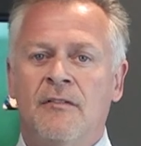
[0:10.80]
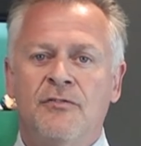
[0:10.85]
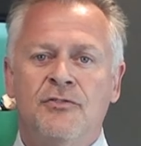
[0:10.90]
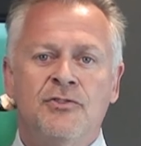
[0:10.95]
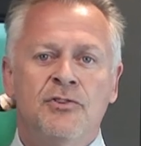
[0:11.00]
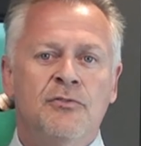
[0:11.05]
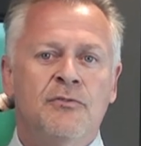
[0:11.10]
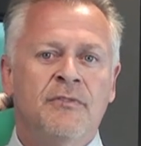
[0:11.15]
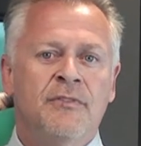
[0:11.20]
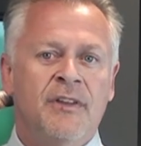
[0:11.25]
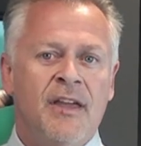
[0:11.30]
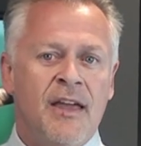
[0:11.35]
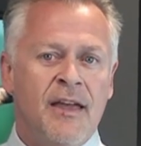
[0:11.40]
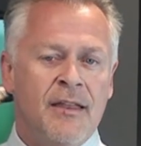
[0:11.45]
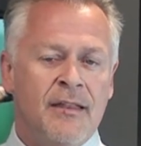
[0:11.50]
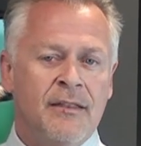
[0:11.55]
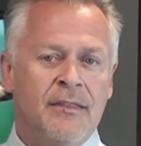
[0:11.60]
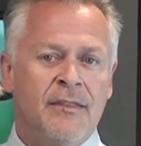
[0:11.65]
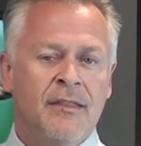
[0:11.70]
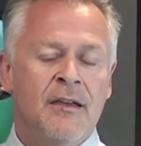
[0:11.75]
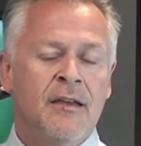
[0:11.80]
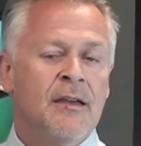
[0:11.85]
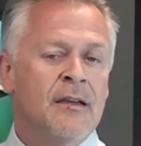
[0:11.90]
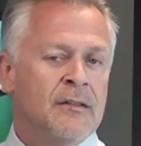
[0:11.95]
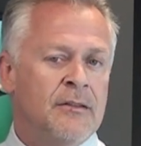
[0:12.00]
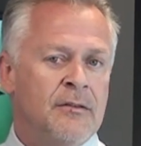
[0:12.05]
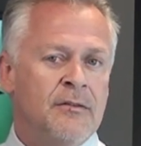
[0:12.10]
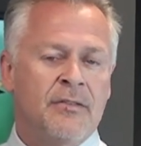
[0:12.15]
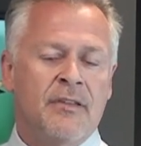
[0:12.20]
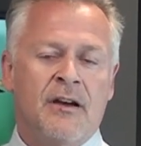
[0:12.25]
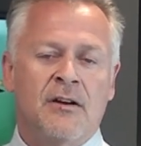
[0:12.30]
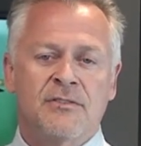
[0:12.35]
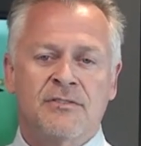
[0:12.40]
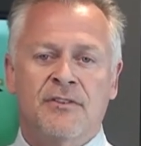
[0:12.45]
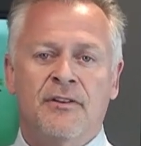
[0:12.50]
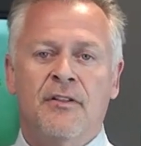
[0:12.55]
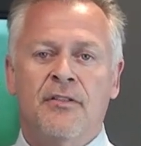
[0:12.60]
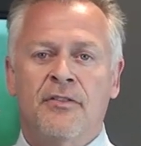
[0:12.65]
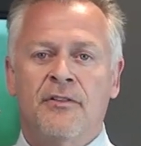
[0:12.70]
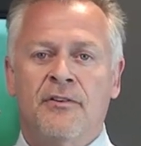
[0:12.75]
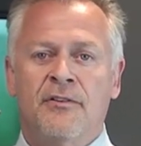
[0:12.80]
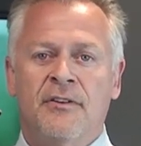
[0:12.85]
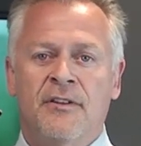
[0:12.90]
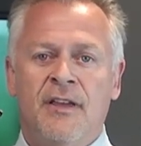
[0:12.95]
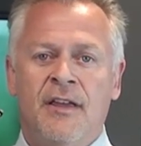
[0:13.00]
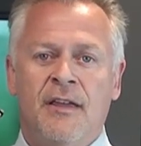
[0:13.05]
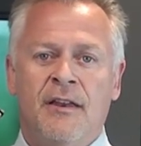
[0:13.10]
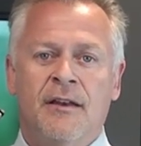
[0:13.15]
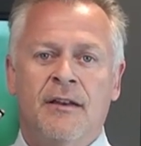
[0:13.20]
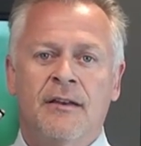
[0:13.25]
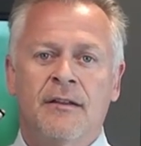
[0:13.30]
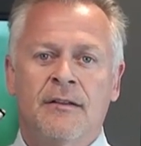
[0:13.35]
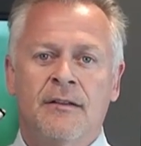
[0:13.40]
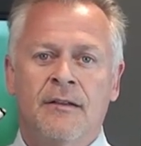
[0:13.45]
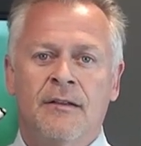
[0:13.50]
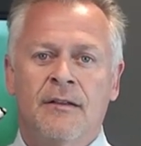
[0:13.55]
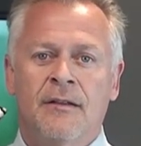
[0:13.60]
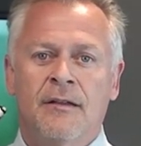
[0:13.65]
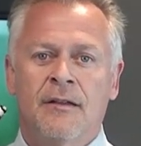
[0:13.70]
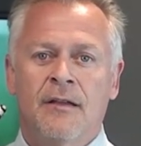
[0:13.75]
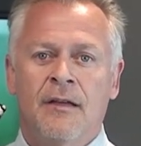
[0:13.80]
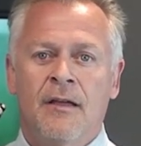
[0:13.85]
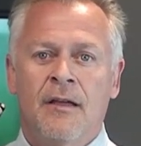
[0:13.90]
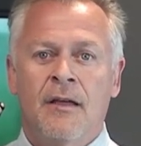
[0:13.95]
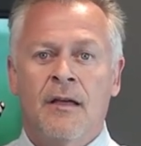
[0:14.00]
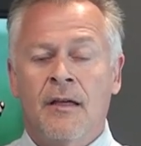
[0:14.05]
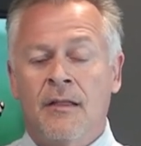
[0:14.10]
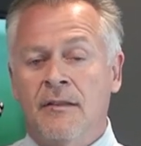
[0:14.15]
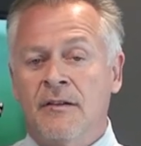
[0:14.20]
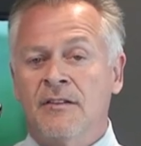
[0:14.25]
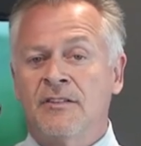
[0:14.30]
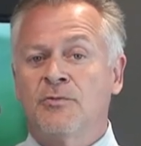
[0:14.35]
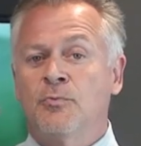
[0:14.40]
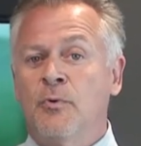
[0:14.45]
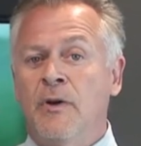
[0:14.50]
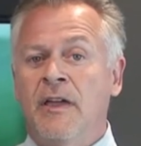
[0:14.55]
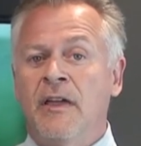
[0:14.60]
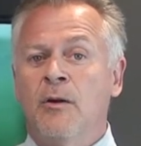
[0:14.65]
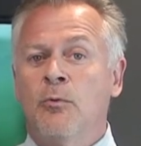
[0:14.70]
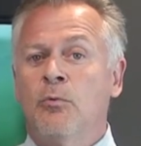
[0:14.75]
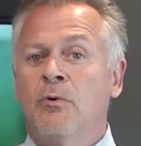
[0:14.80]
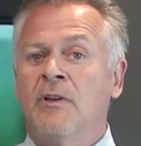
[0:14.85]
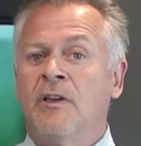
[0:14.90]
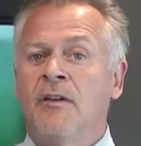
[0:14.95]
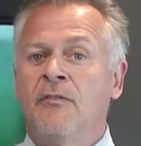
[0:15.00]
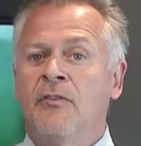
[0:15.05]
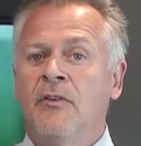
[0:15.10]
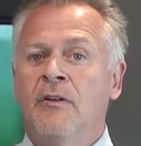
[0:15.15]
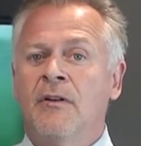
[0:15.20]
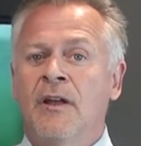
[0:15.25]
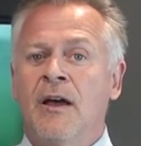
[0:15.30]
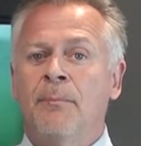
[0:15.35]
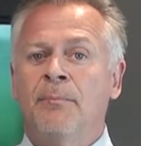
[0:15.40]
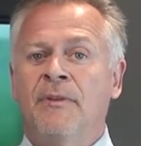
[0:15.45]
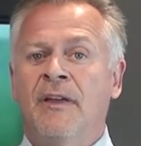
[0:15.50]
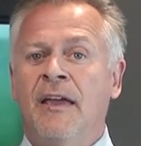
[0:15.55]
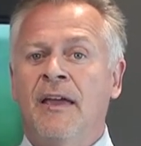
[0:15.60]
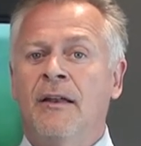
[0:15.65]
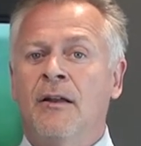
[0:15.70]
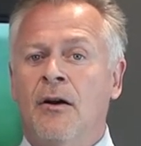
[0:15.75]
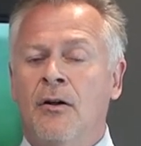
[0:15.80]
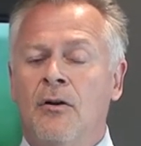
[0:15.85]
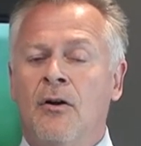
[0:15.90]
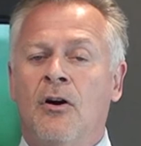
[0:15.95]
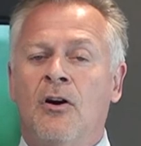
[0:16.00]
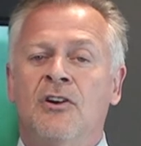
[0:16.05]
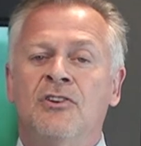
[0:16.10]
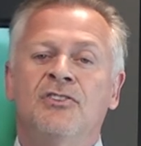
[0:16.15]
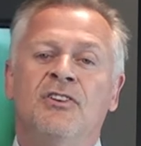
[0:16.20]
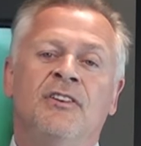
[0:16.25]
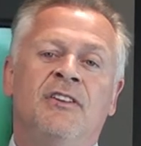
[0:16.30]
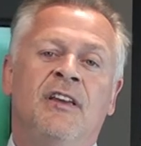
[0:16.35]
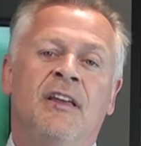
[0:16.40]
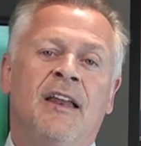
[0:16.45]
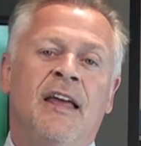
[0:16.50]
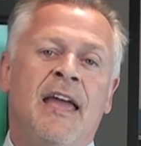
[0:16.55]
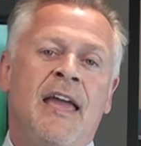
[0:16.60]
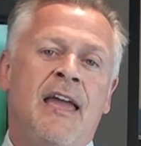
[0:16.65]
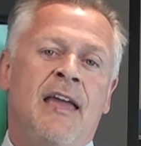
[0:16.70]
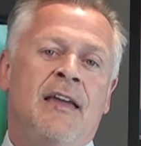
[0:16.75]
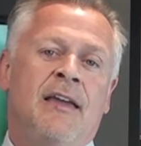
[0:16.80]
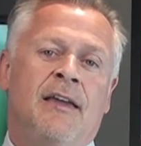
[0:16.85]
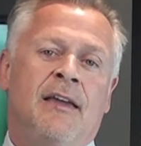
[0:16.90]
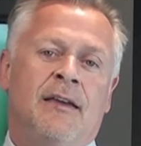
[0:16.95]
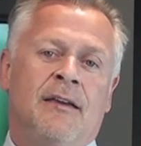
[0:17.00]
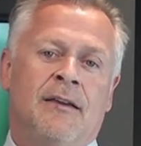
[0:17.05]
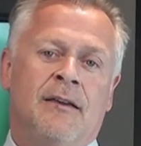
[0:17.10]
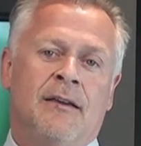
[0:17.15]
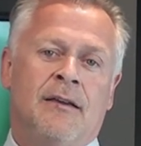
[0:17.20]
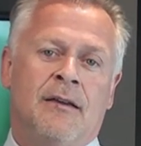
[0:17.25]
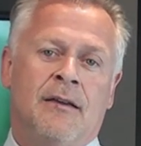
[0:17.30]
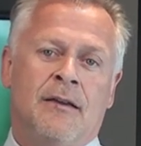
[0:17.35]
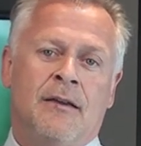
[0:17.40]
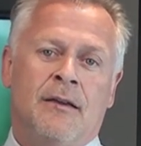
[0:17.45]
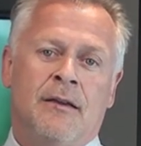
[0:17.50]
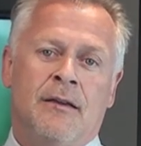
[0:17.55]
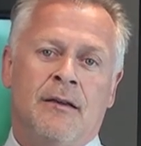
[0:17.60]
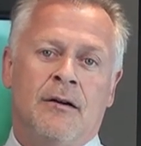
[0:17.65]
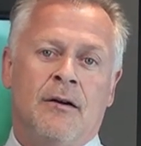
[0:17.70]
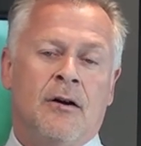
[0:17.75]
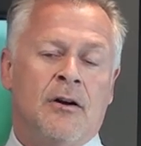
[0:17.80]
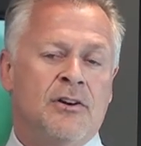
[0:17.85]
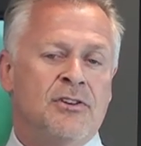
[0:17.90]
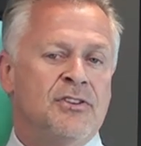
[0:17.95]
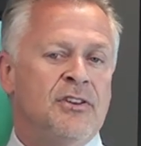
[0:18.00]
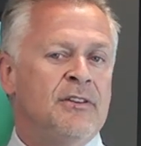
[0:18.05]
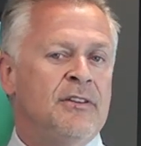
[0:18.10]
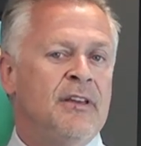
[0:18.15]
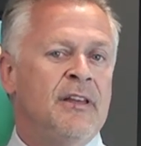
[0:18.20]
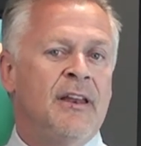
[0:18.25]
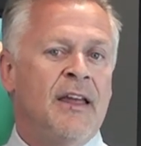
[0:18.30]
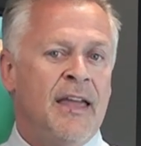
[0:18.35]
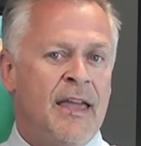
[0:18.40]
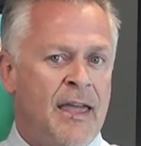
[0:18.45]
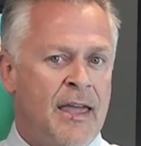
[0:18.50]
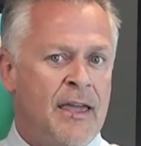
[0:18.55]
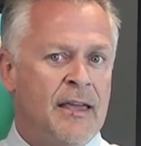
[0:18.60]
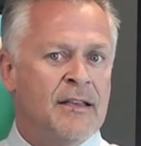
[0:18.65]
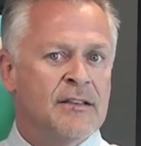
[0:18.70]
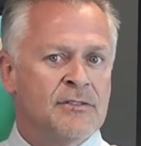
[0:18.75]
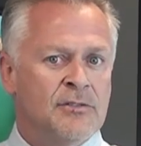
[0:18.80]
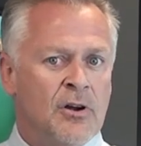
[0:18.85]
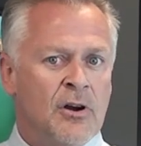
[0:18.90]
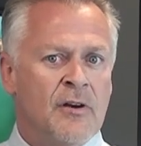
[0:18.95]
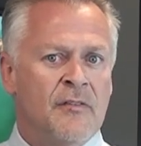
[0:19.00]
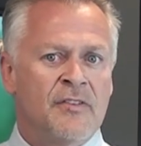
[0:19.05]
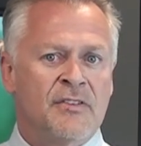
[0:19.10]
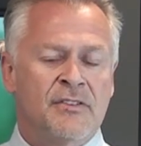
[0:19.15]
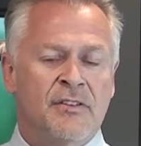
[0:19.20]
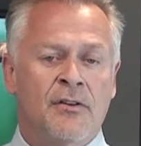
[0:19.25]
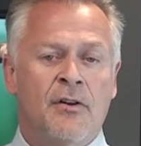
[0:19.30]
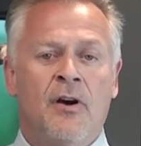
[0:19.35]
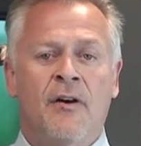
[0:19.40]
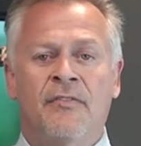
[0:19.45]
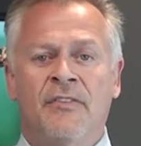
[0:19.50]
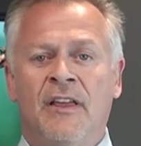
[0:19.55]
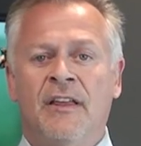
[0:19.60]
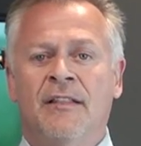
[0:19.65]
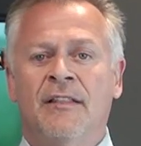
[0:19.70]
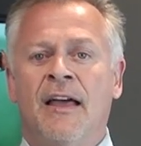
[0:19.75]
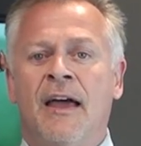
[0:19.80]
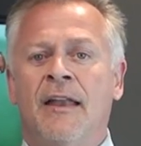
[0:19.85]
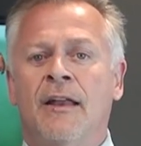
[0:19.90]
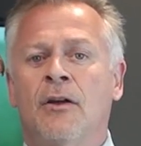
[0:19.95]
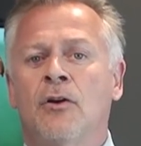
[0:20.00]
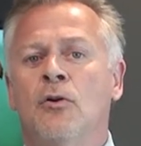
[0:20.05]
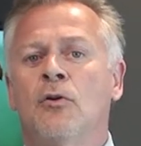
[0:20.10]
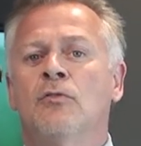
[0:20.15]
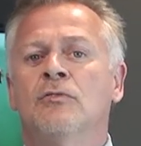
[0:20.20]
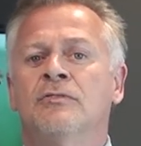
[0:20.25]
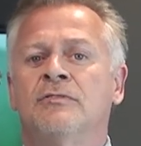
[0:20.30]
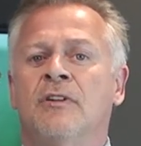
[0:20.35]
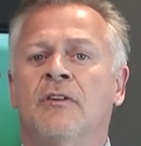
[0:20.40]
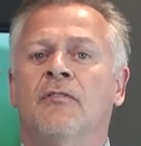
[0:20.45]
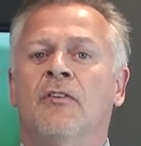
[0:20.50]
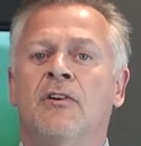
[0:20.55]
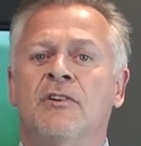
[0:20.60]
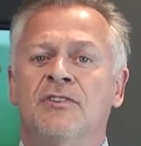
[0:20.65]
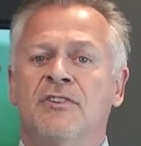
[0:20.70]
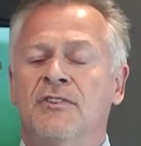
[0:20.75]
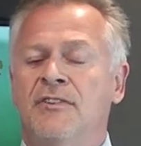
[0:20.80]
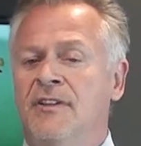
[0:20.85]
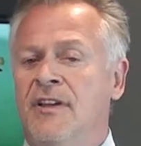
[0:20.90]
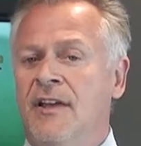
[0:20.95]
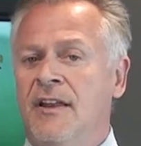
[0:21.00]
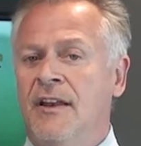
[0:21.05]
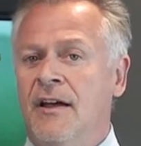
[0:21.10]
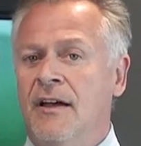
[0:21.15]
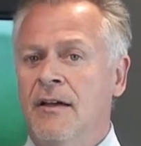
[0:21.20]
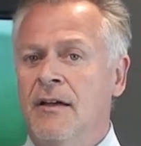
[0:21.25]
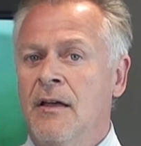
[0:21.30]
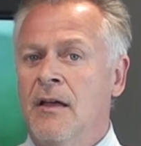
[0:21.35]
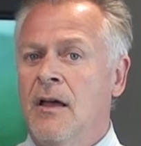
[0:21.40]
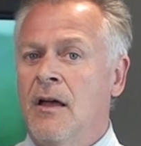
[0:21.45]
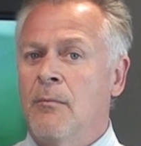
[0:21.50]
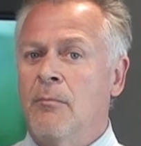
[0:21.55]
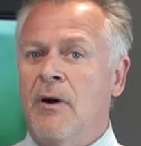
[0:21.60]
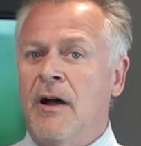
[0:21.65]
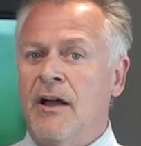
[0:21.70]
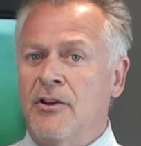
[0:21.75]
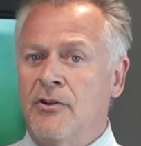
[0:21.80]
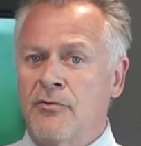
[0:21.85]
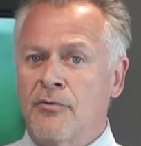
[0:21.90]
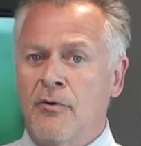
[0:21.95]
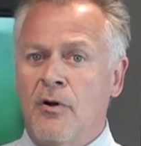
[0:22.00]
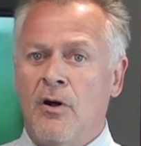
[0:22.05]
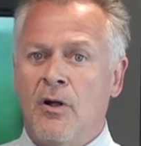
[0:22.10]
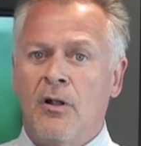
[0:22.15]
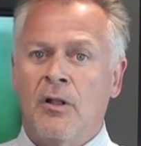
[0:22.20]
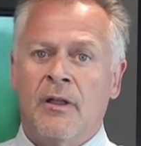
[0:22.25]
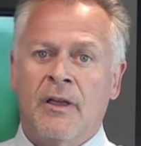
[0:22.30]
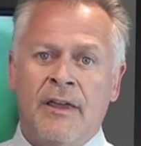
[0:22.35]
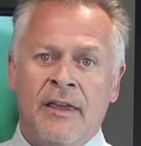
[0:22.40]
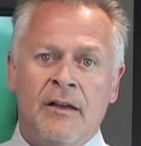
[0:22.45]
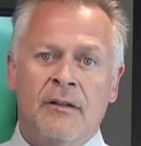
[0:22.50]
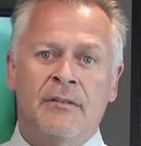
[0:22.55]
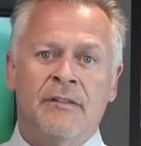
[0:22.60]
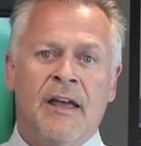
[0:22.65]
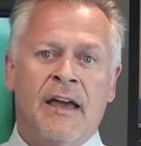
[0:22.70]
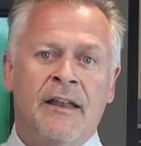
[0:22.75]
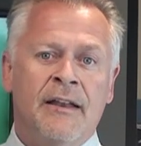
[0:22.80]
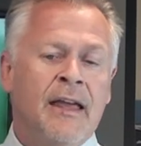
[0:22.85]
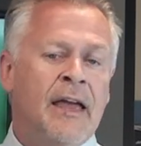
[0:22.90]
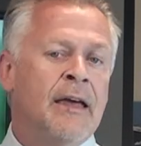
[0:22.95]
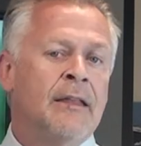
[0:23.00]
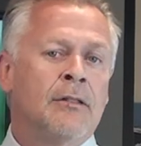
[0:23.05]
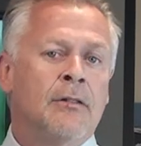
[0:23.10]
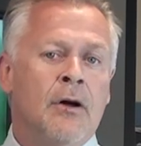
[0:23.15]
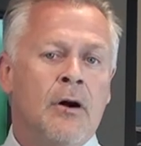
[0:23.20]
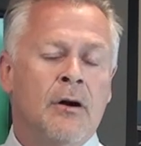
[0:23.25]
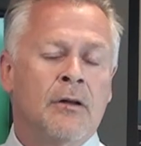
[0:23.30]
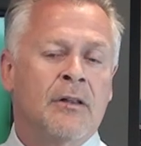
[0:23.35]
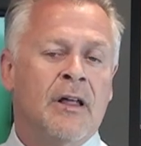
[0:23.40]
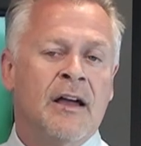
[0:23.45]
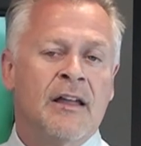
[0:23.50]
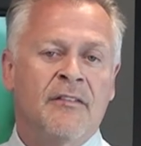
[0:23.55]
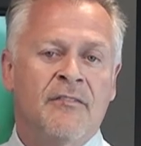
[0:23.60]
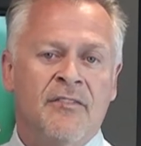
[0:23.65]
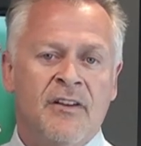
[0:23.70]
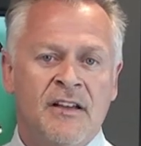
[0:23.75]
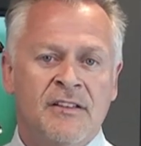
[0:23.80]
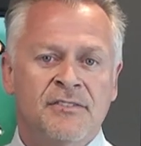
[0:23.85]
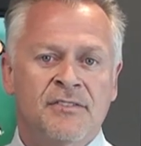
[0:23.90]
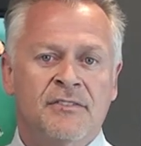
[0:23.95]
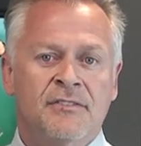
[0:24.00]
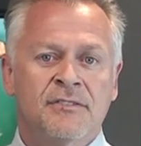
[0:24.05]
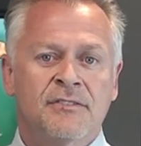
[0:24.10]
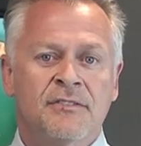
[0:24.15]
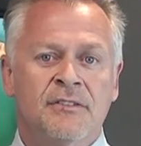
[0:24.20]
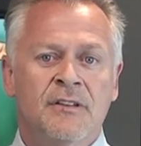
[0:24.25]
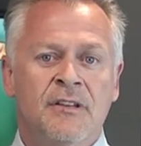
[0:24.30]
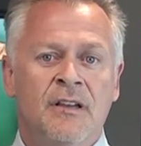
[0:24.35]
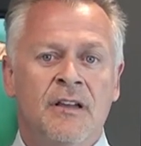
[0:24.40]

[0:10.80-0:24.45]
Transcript: of June 10th, 2013. This week we'll give you an update on Argentina Hake. Argentina Hake is harvested off the Atlantic coast of Argentina by trawl, gill-net, and longline vessels.